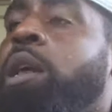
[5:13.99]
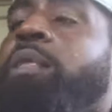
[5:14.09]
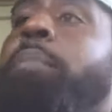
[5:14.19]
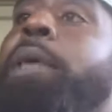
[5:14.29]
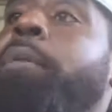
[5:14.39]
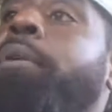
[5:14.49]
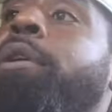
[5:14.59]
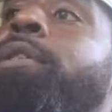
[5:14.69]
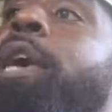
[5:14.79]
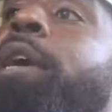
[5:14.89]
The play we're going
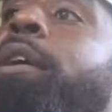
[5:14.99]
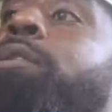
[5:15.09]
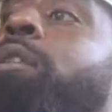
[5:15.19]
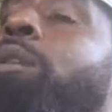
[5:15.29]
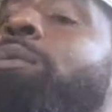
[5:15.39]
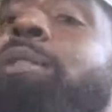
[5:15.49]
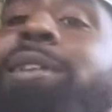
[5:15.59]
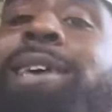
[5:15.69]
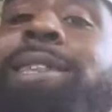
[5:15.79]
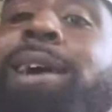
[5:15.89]
to take here is we're going to
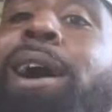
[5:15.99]
take the